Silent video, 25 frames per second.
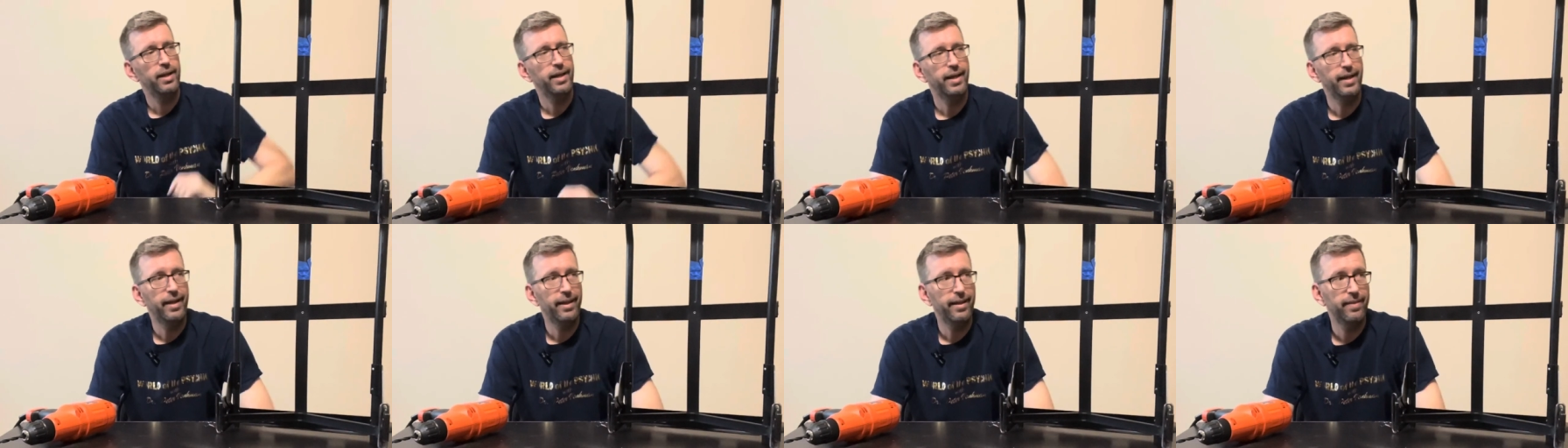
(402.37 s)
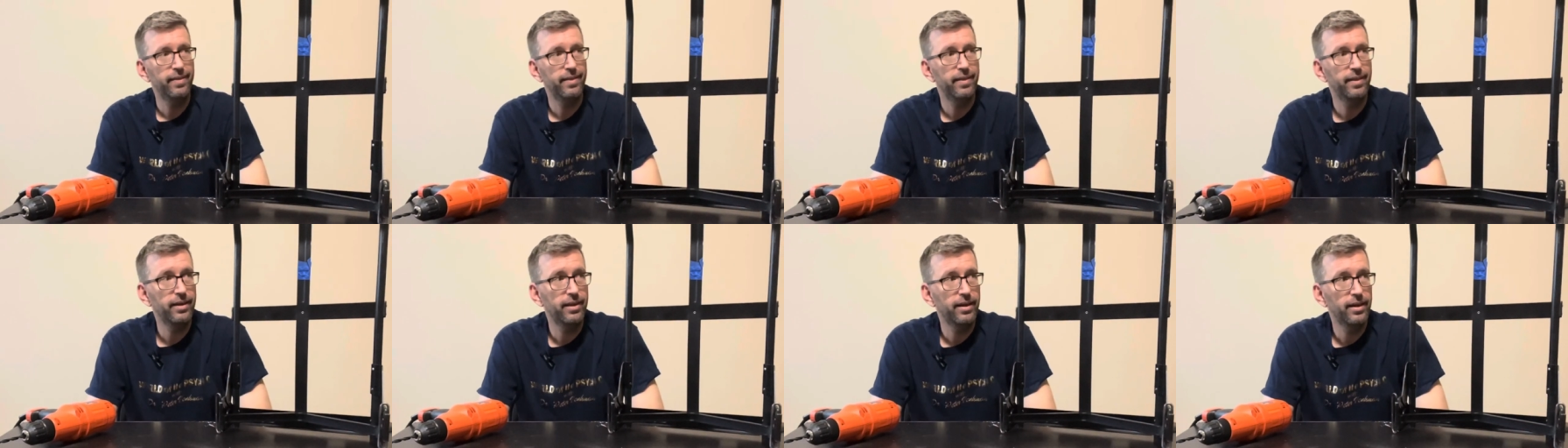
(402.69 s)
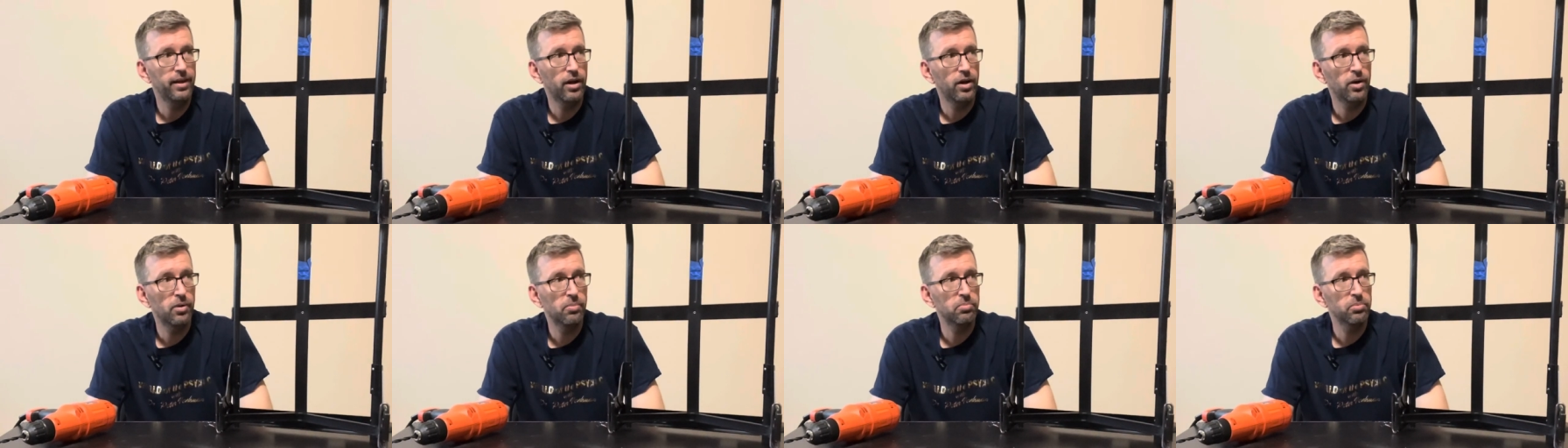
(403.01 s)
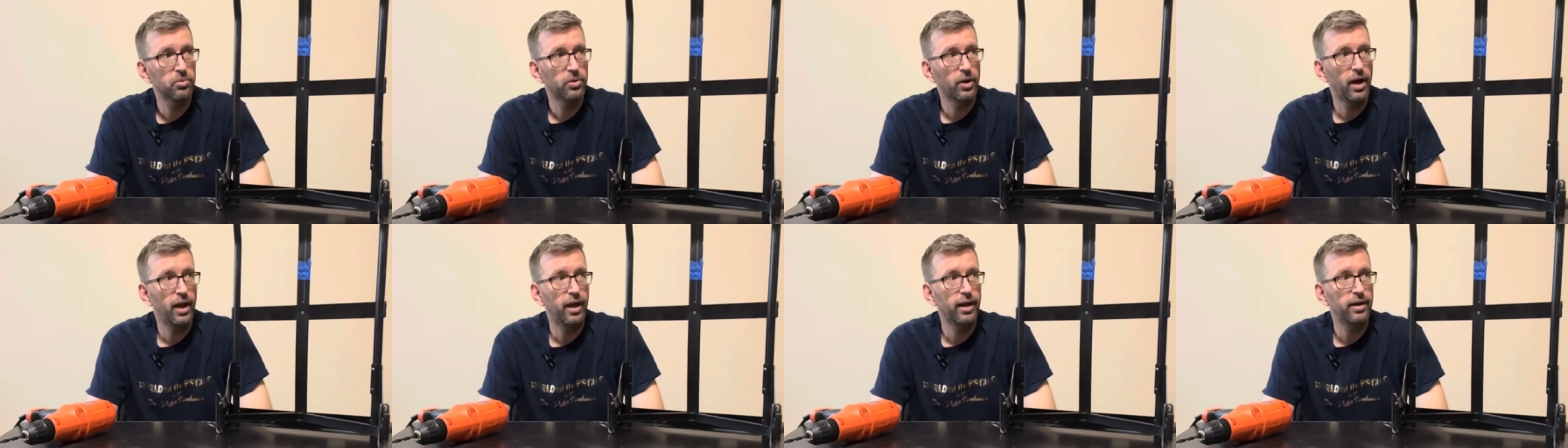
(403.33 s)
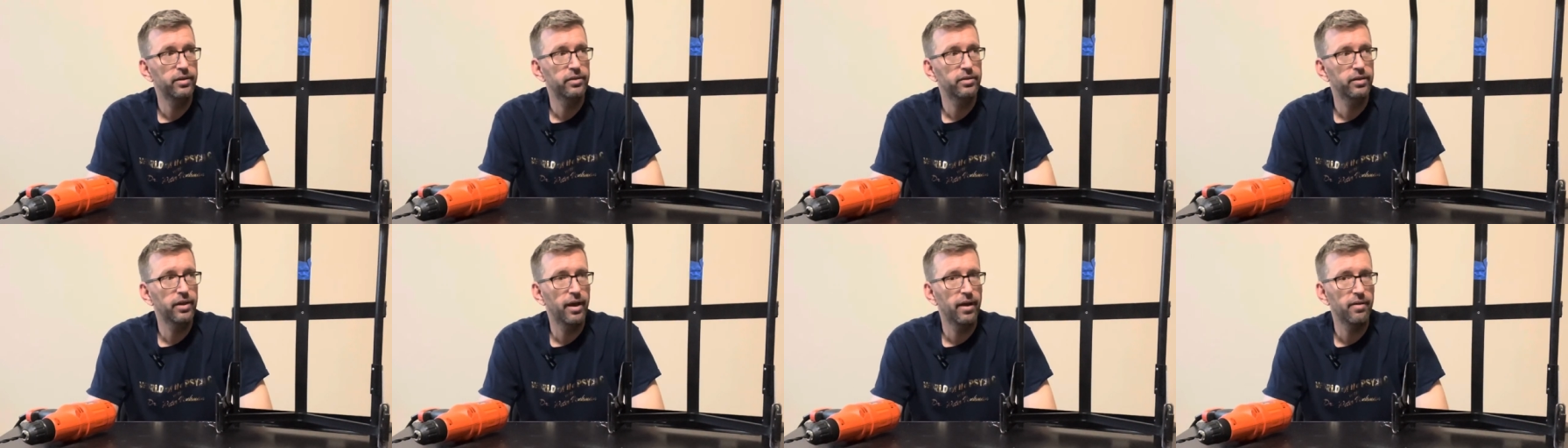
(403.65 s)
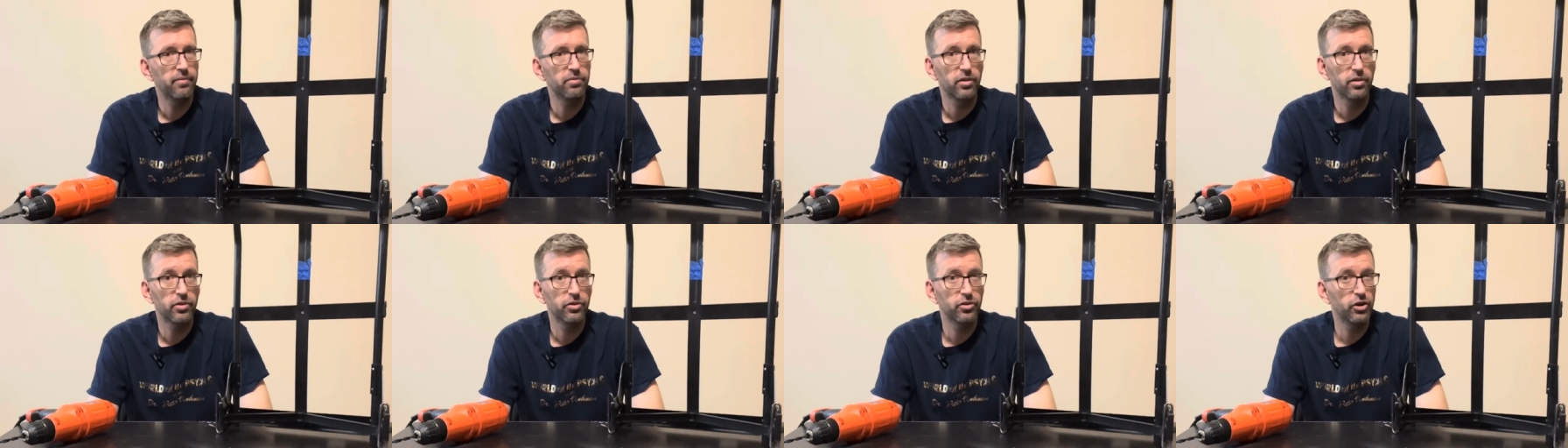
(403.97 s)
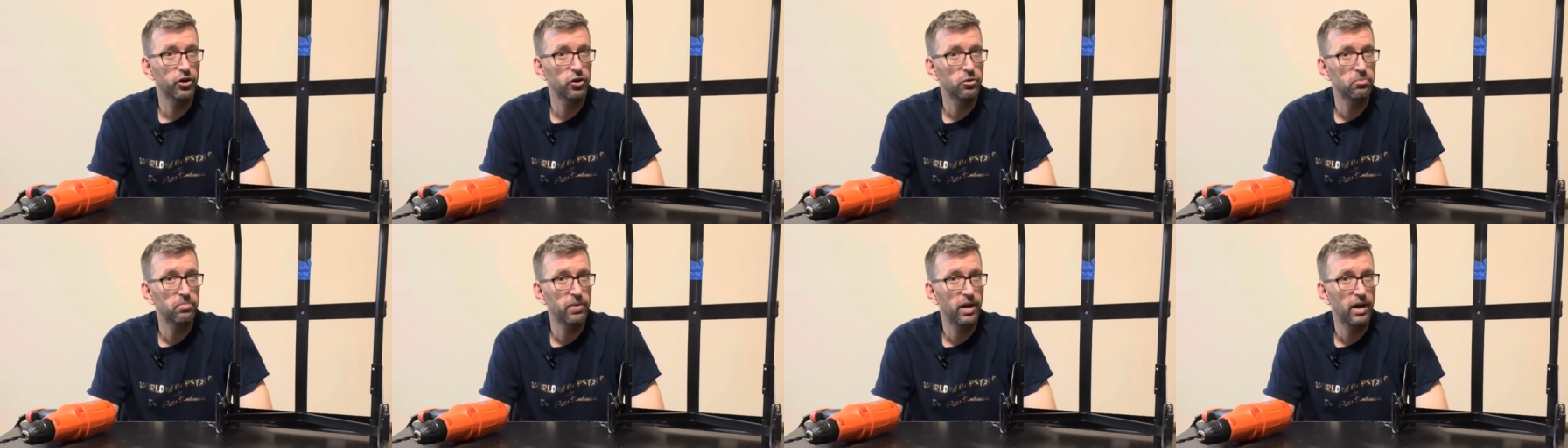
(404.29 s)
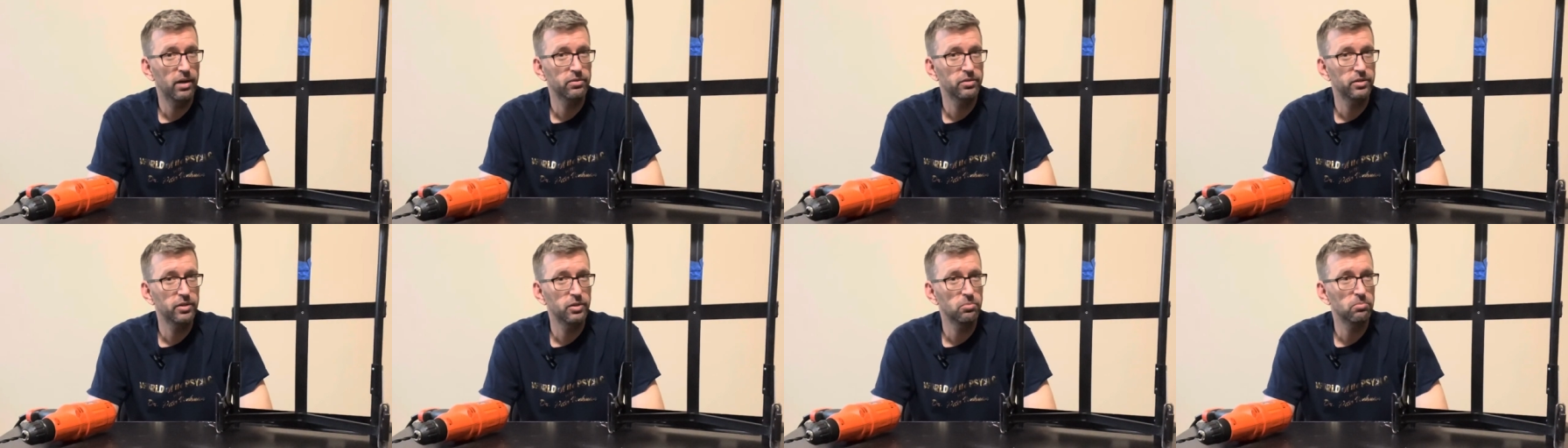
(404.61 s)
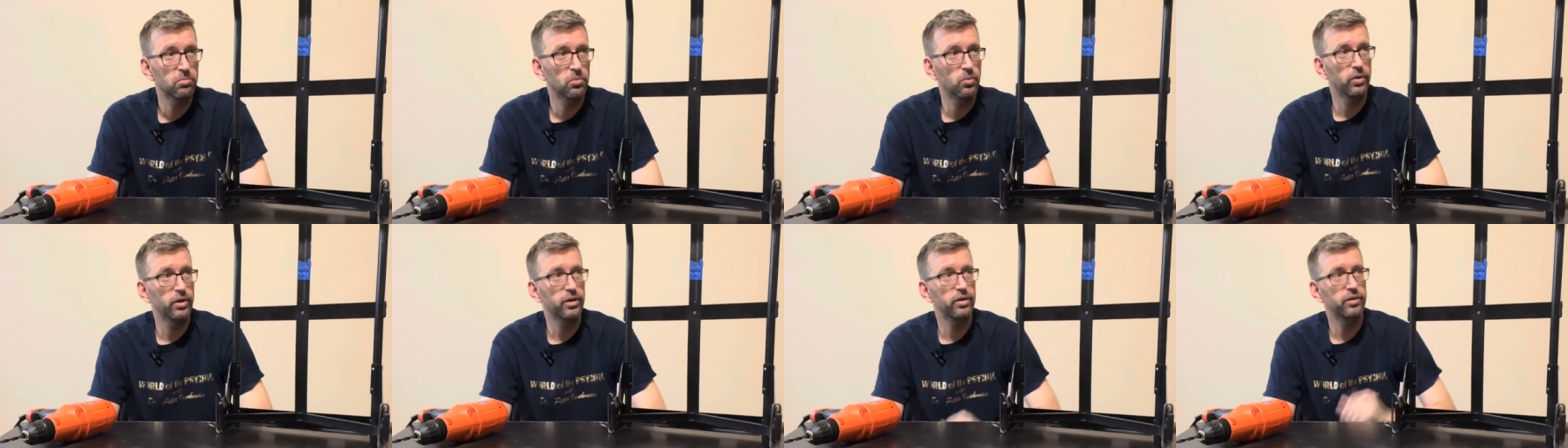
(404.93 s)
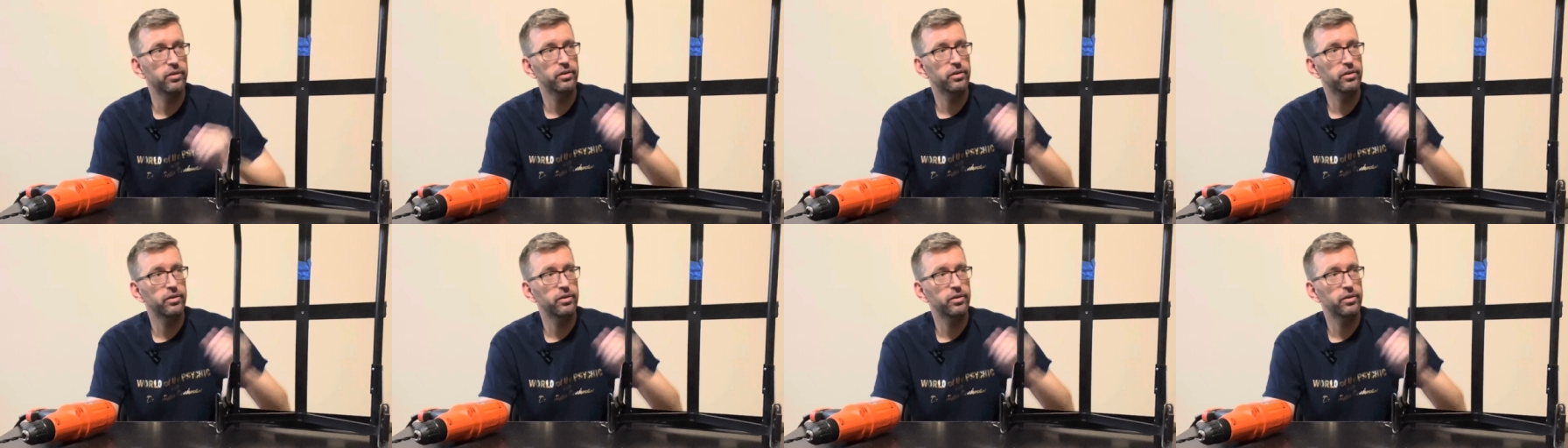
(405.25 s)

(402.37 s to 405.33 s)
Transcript: in the upright to have the third mounting point